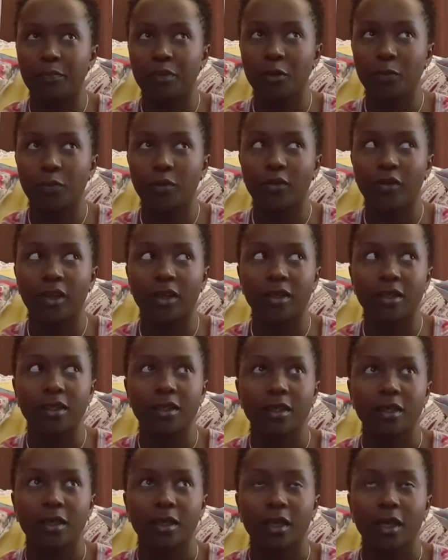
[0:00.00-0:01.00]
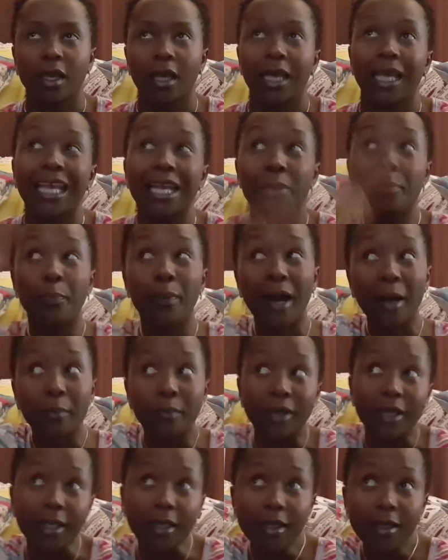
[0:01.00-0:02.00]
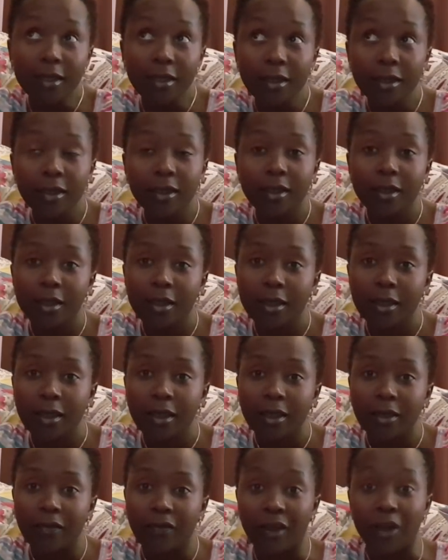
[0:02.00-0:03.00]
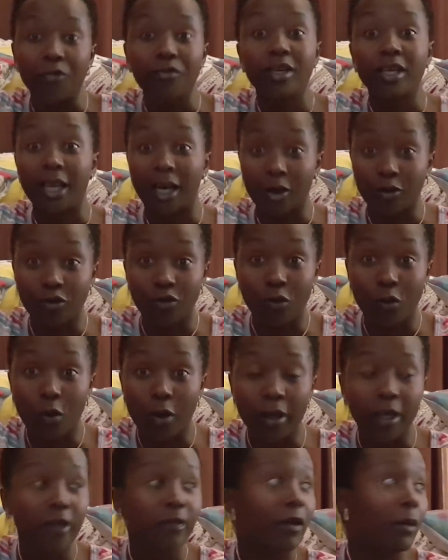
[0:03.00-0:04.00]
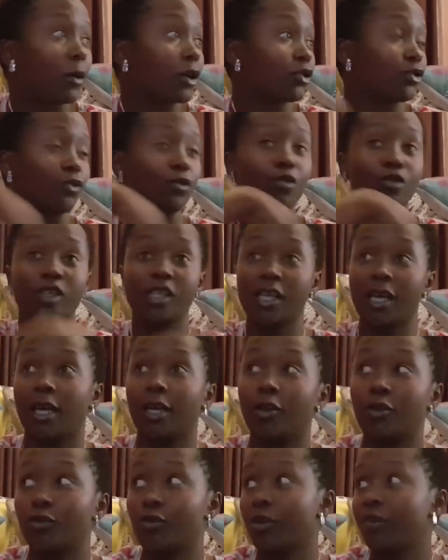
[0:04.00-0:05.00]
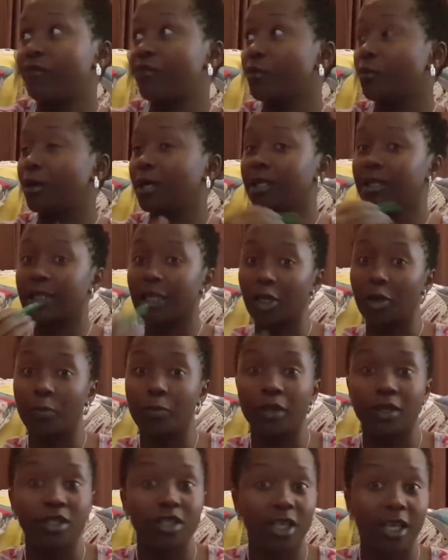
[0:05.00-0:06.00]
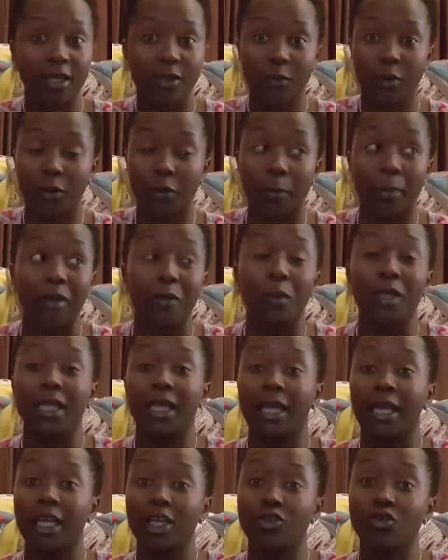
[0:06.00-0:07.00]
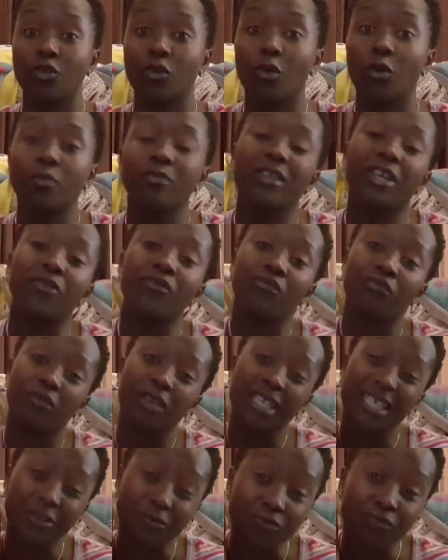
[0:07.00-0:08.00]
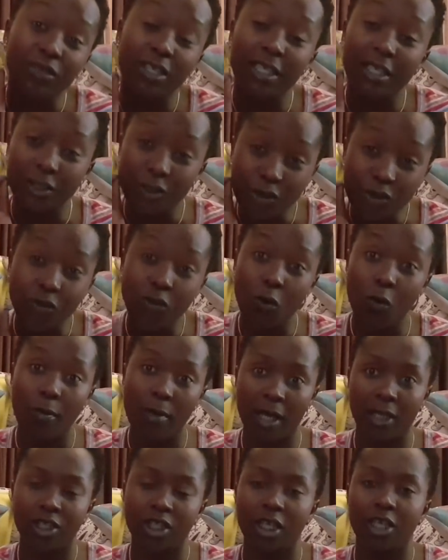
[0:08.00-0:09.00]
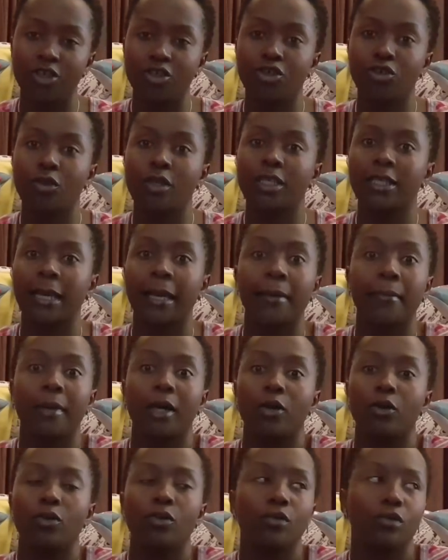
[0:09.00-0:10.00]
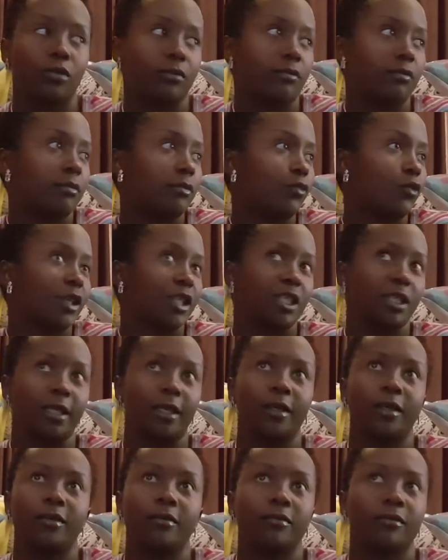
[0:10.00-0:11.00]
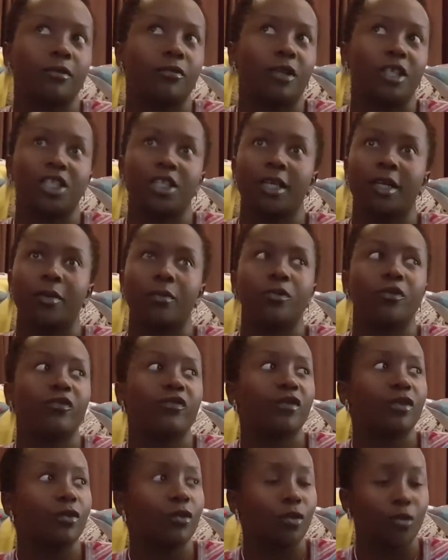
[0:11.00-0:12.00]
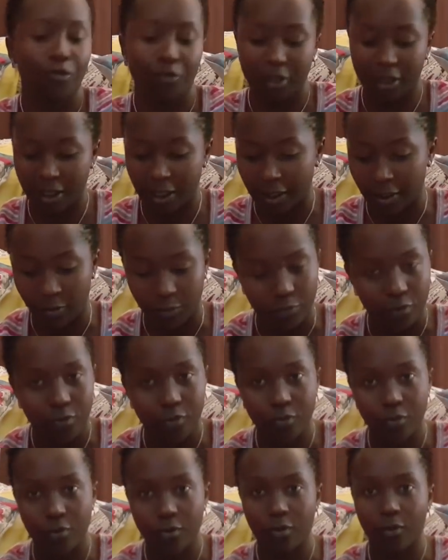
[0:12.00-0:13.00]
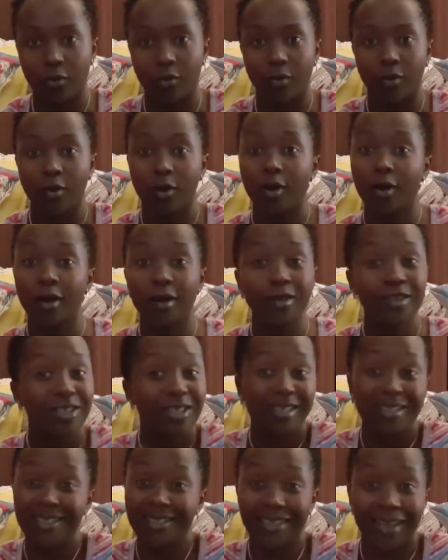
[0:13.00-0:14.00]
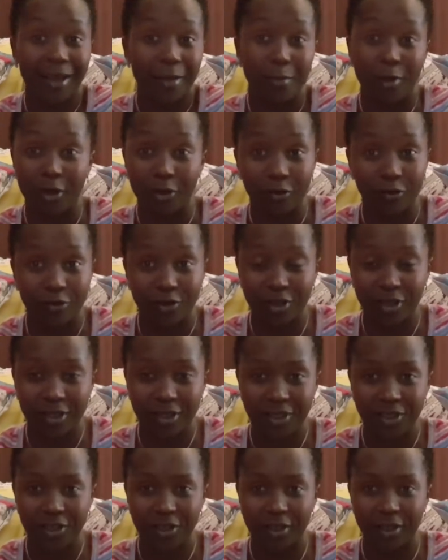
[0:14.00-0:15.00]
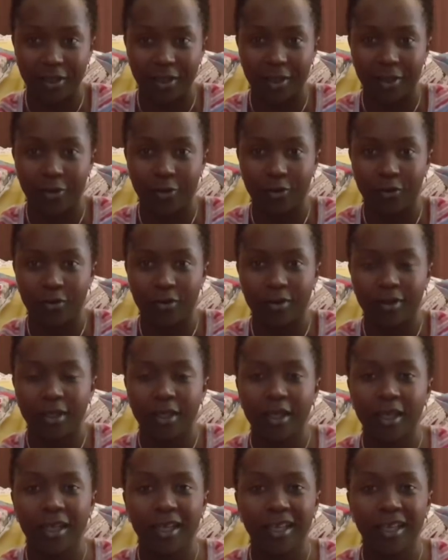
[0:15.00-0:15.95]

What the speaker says: people that in public, they're really outgoing. They want to go say hello to everyone, take pictures, but when they get home, they really, really so much enjoy time alone, watching a movie or reading a book, or just time alone, just chilling alone.